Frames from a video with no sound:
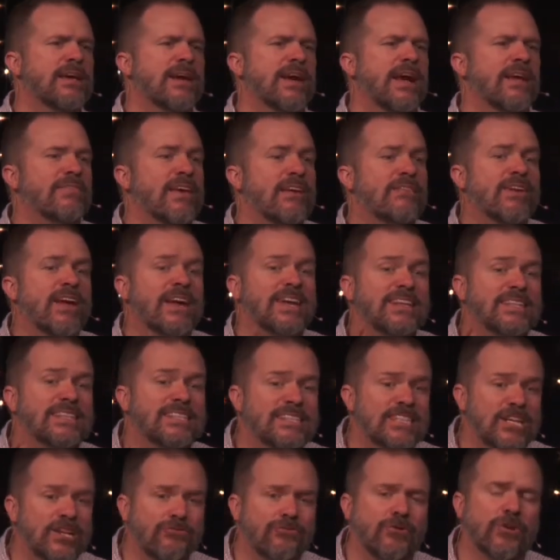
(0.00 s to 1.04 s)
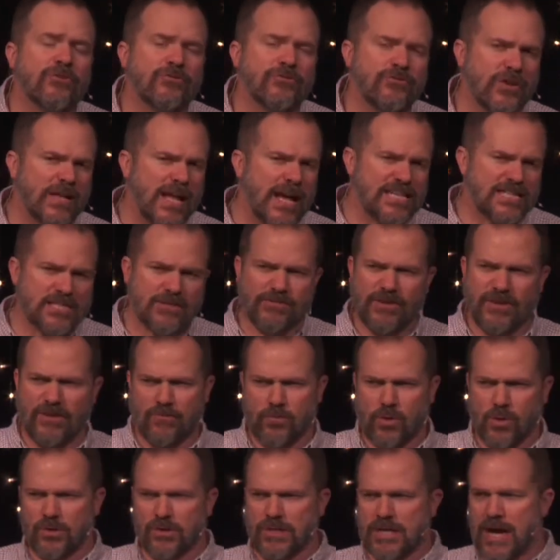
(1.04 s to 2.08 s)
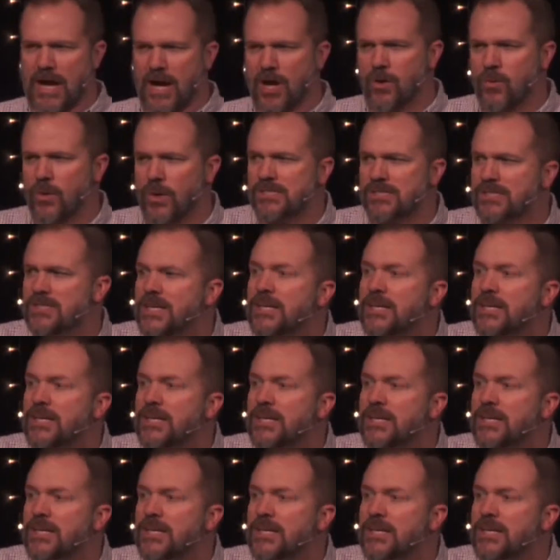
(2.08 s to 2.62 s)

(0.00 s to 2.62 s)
And they've got a different philosophy of world conquest.